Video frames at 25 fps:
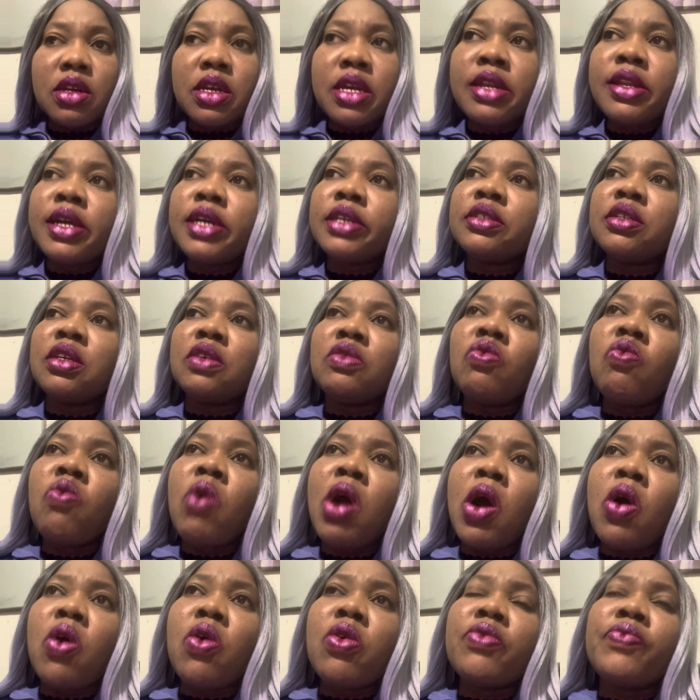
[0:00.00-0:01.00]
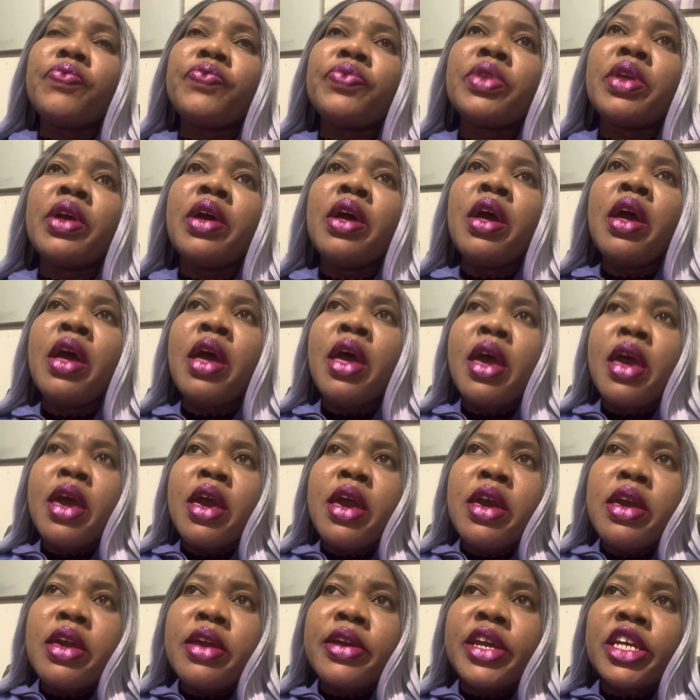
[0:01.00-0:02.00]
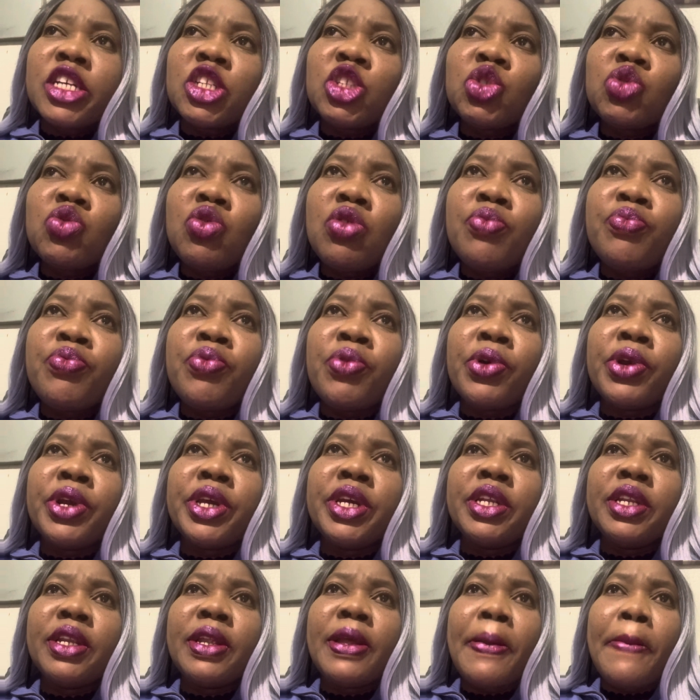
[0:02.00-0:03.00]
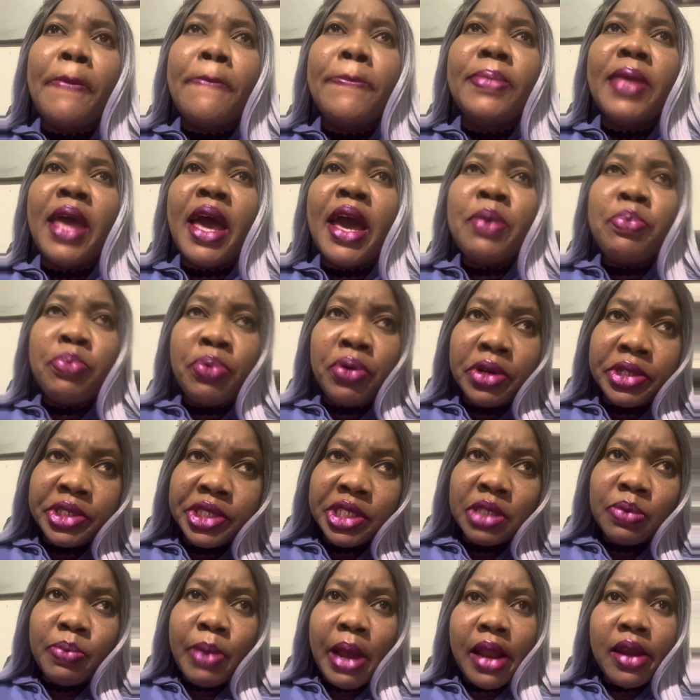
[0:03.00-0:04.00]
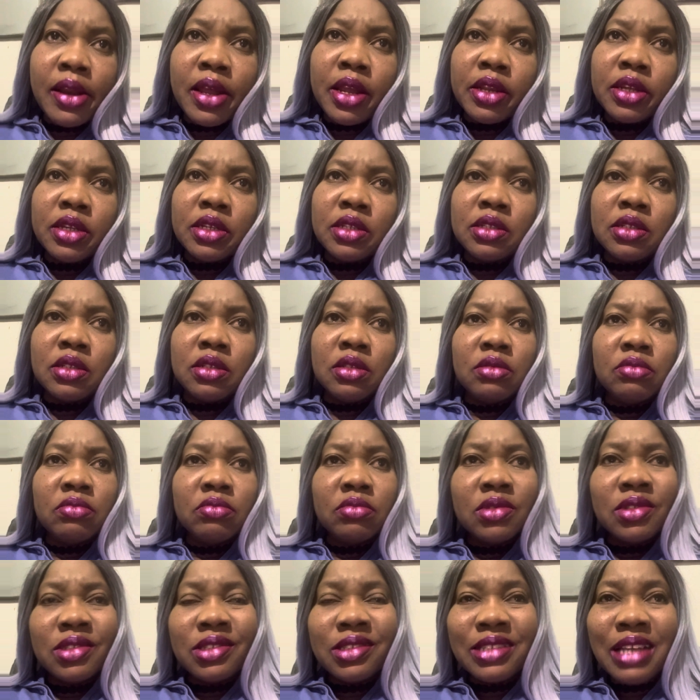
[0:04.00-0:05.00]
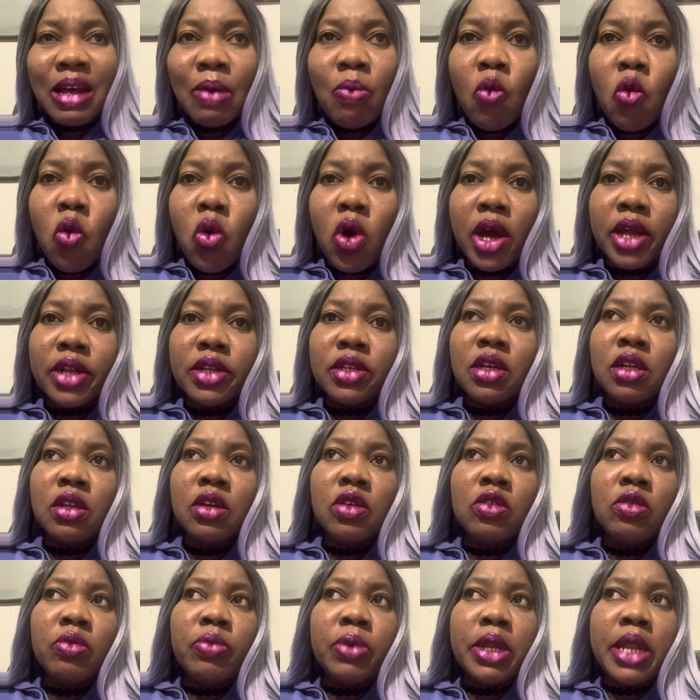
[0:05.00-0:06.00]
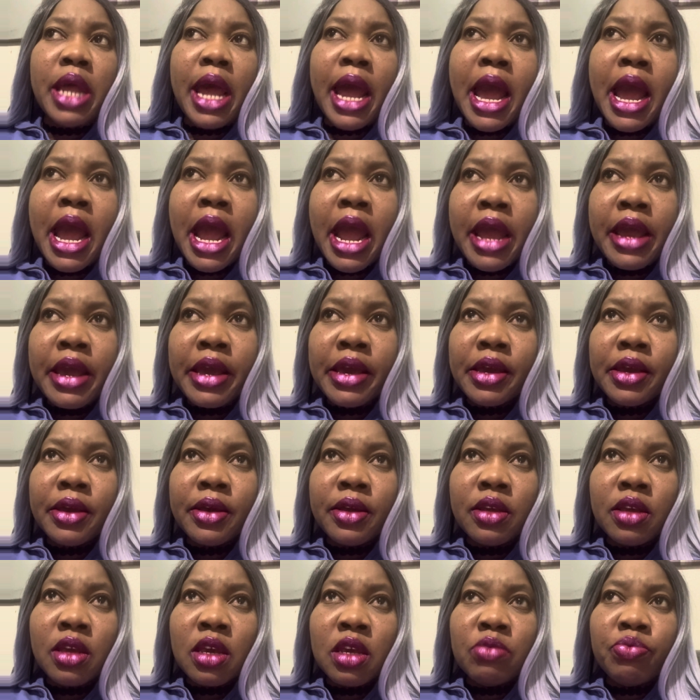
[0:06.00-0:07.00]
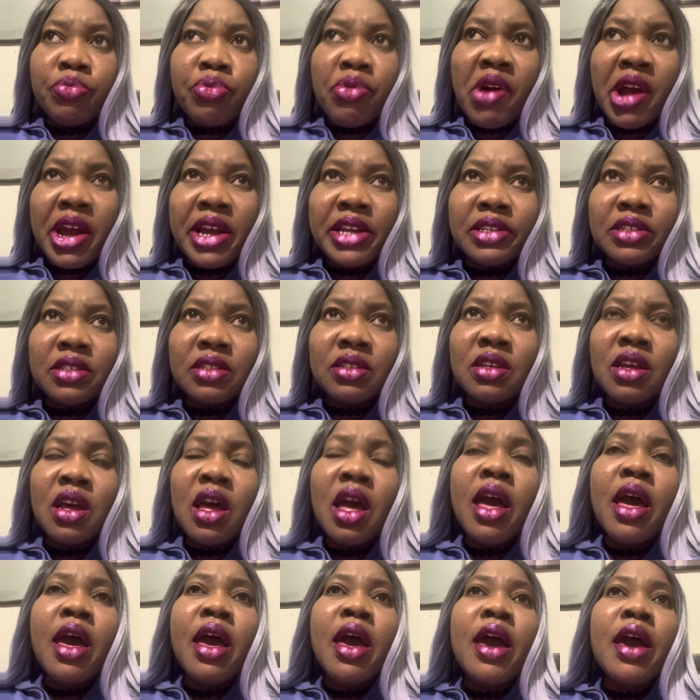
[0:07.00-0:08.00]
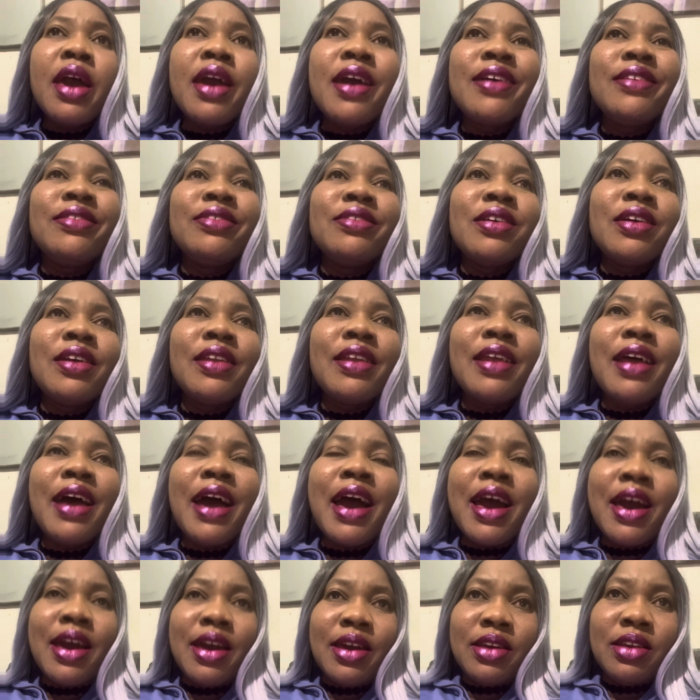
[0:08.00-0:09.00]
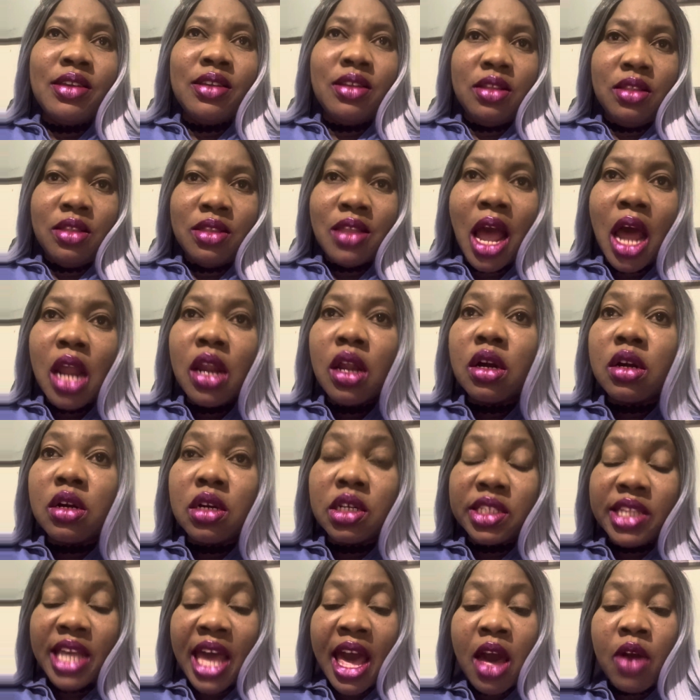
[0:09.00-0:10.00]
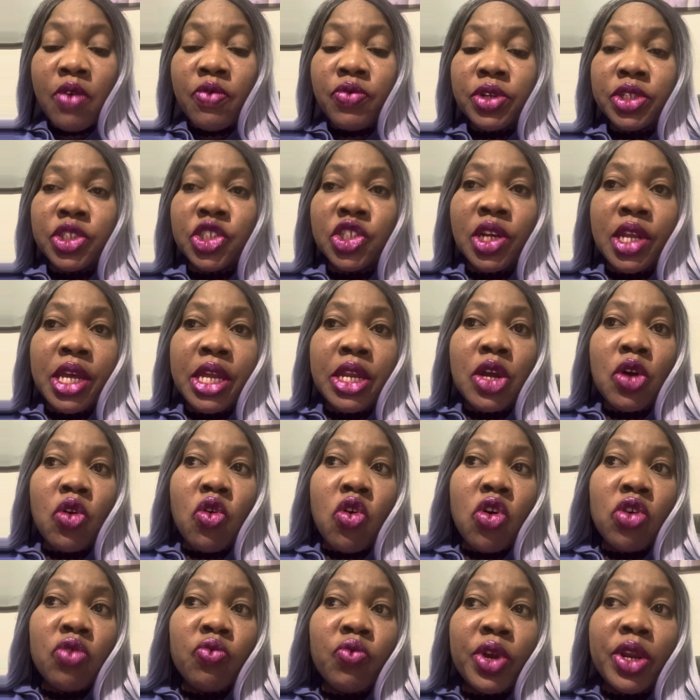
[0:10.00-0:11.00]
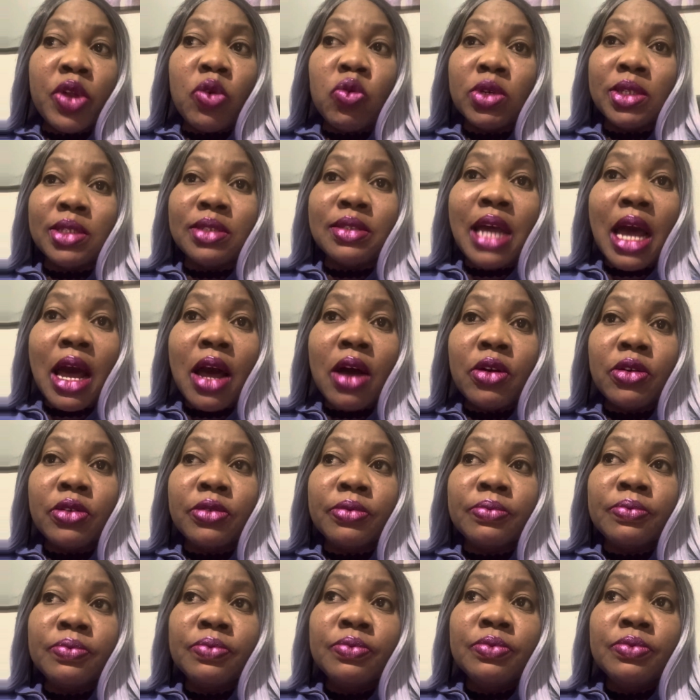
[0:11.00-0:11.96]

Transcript: And I said, wow. It gets to a point, I purchased Milady's somewhat a little bit high in price. And then I dollar cost average later on when it was down.